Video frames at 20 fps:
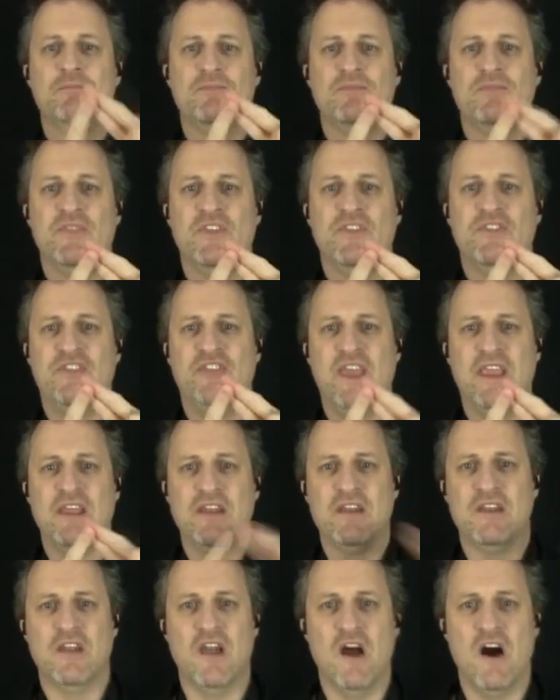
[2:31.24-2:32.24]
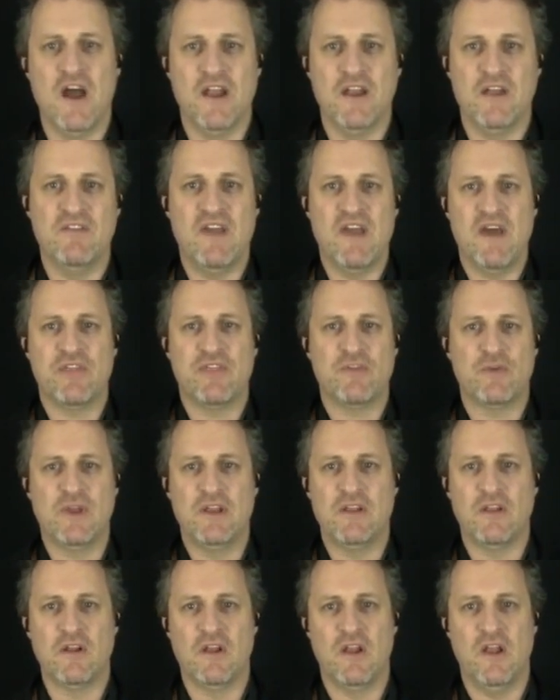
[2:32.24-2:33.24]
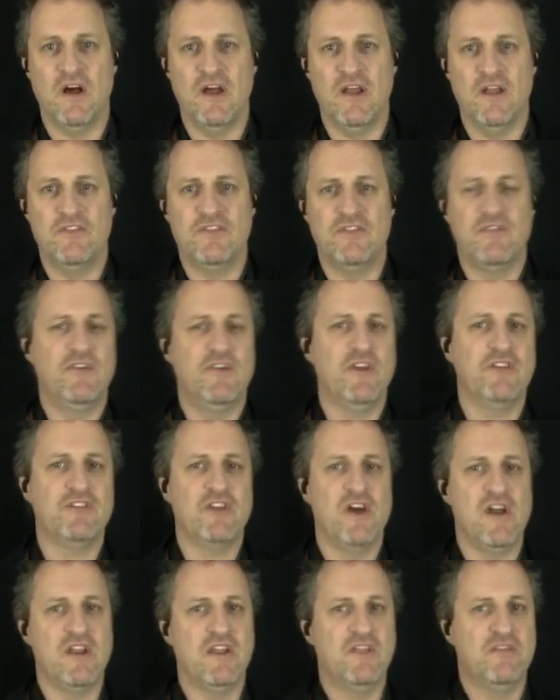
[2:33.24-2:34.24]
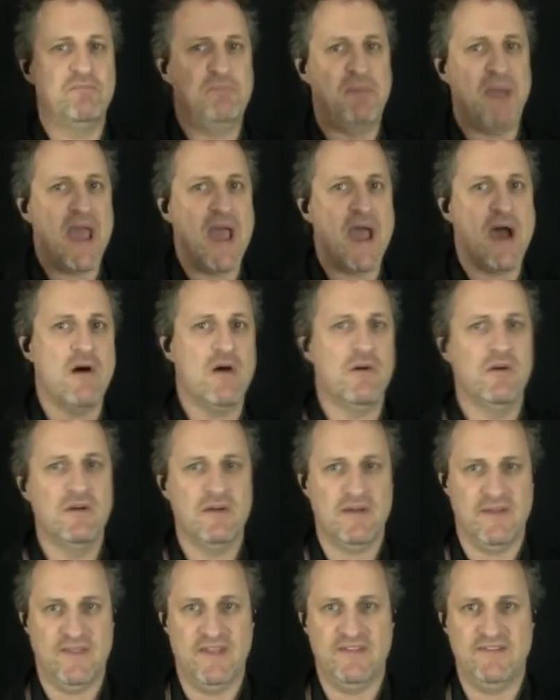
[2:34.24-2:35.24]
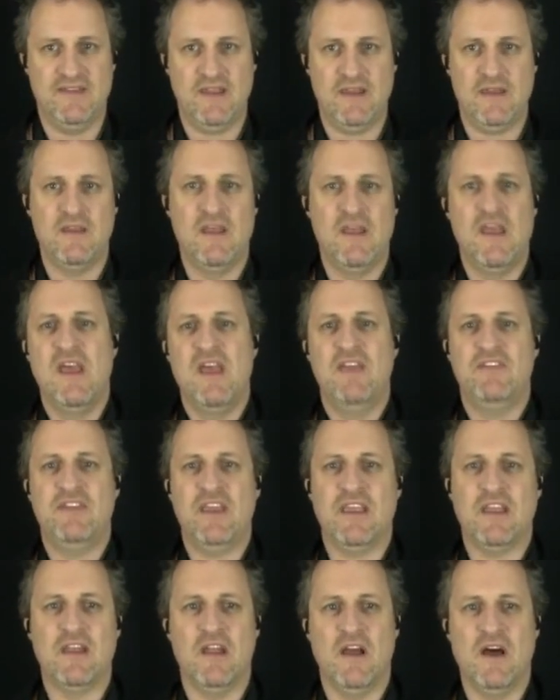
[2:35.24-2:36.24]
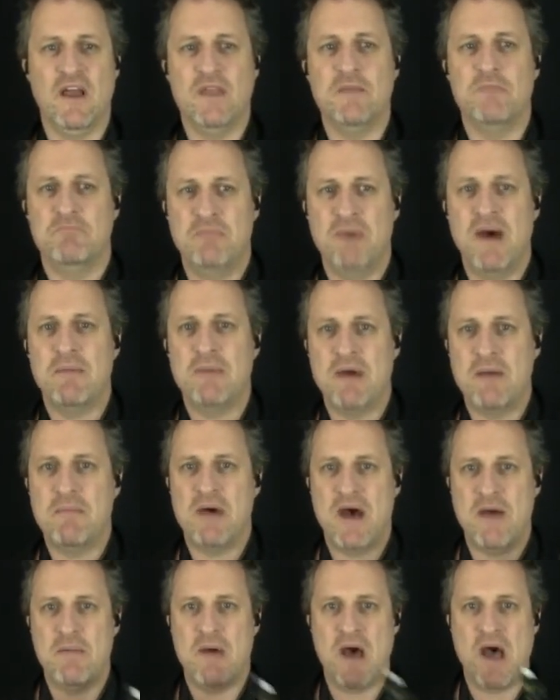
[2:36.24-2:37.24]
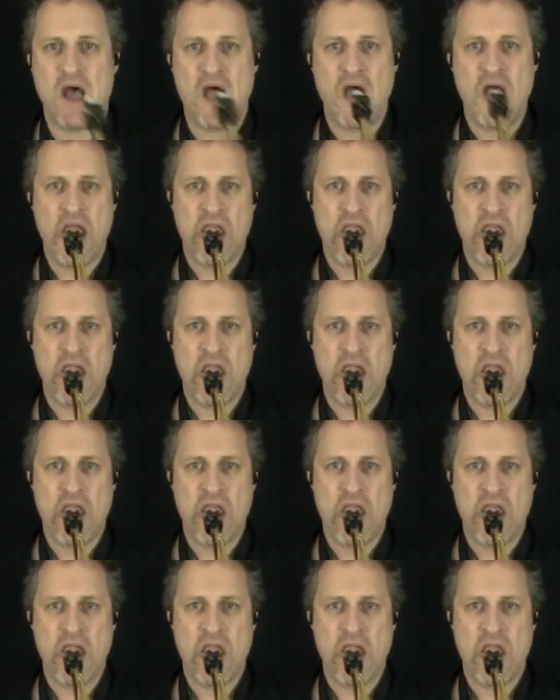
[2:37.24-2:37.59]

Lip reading: the second line of our 3 little lines. First line is bow, and that's it. Second line, ba ba ba ba.